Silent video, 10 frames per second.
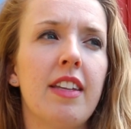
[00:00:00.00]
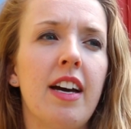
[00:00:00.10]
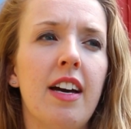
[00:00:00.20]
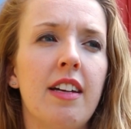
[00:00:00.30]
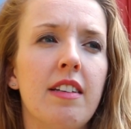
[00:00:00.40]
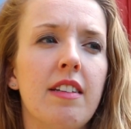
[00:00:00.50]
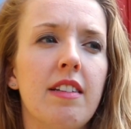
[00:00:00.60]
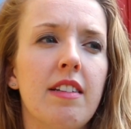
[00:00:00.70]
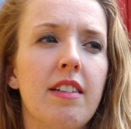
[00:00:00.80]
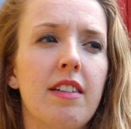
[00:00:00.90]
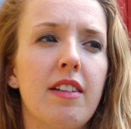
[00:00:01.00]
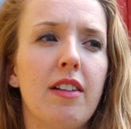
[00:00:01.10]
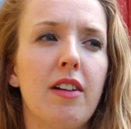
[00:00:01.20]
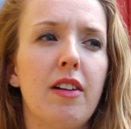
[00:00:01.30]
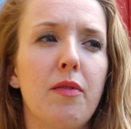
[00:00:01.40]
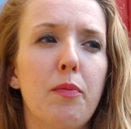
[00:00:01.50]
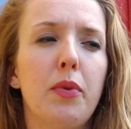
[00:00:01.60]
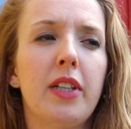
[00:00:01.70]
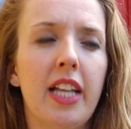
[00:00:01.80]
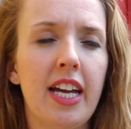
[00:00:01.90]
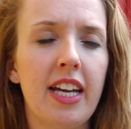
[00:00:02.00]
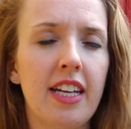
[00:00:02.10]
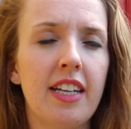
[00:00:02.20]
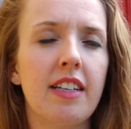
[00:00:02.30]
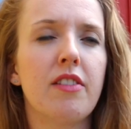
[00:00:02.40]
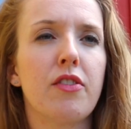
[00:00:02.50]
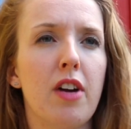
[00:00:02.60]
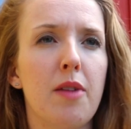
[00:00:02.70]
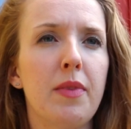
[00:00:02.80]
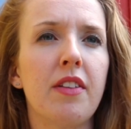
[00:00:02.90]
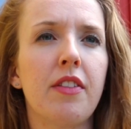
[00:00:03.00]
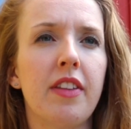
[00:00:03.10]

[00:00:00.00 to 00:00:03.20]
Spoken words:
that play, drama,